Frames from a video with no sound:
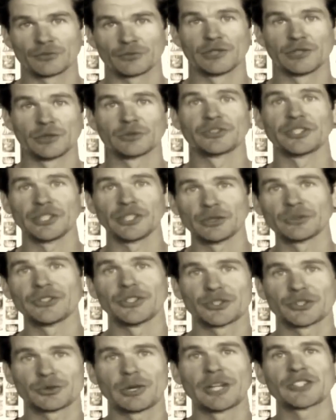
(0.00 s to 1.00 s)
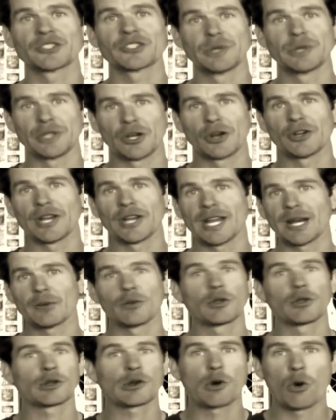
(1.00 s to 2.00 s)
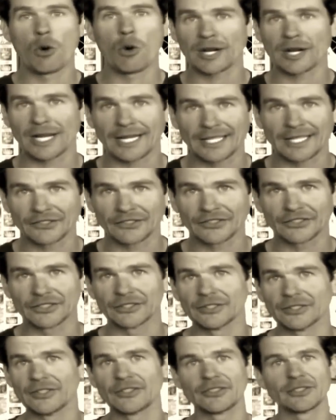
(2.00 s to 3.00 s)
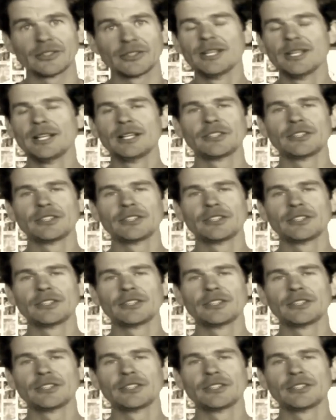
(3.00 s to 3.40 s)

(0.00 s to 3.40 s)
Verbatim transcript: The real deal situation we know now with the court cases and